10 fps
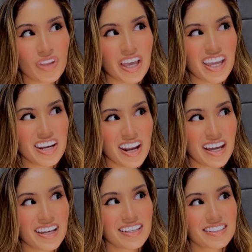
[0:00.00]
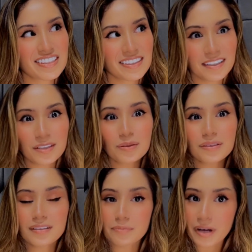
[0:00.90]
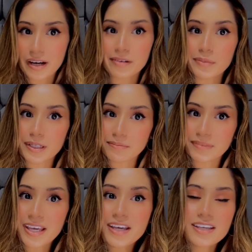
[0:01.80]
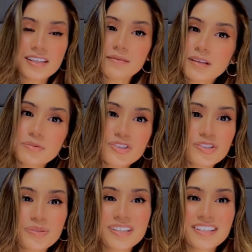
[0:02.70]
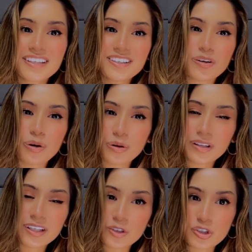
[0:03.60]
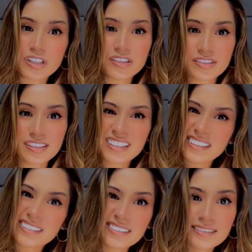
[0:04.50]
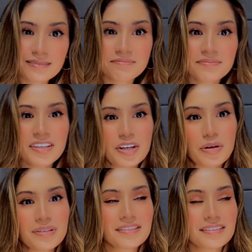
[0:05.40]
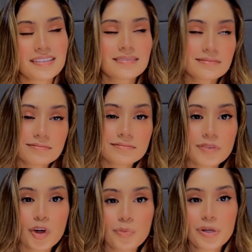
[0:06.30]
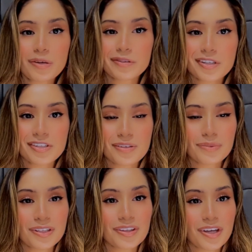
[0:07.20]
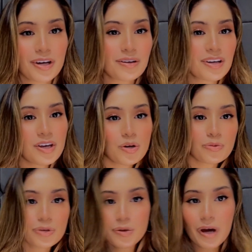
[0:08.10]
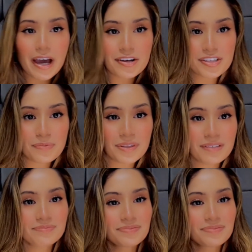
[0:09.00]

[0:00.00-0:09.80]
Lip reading: A nice little lobotomy. Sometimes you just want to take like a drill and just and just hoping it'll change something in there, rewire something.